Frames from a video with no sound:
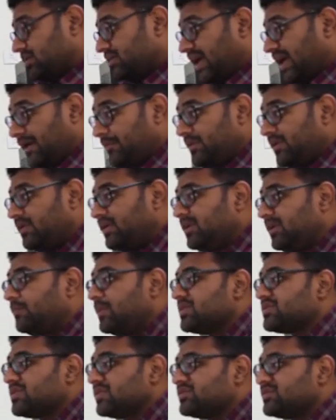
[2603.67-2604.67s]
diabetic
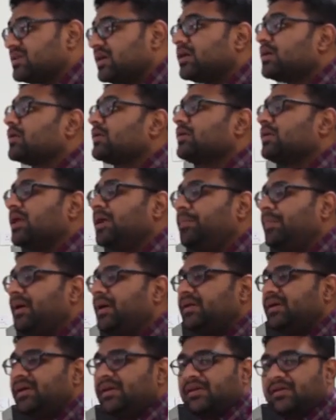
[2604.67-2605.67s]
patients are day
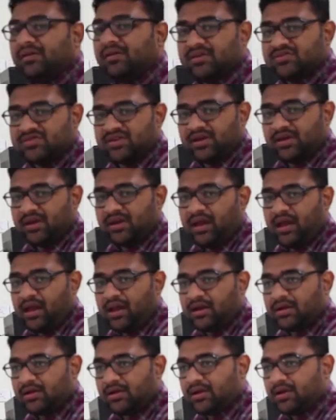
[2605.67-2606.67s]
by day increasing,
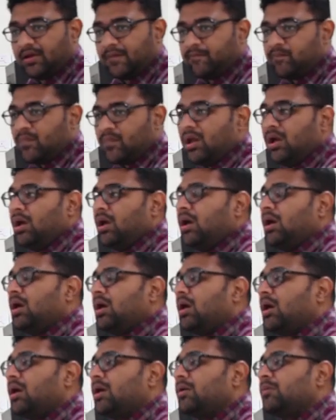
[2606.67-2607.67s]
and
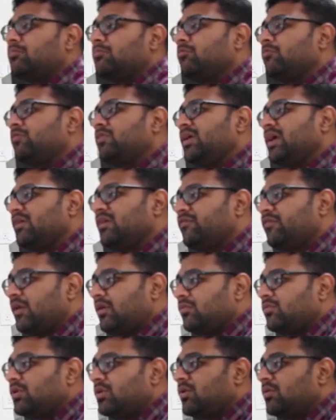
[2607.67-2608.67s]
we have
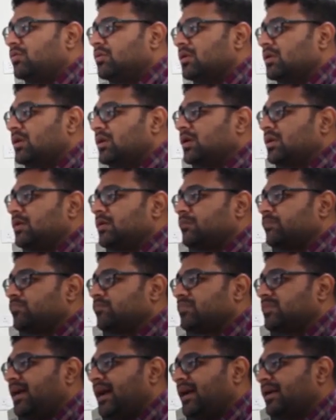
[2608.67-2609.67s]
found out
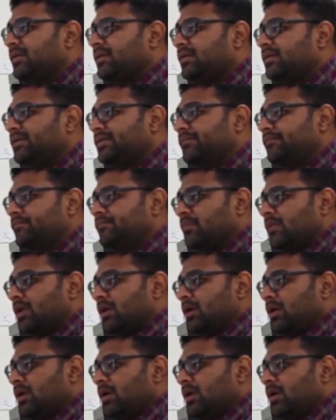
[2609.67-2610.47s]
that the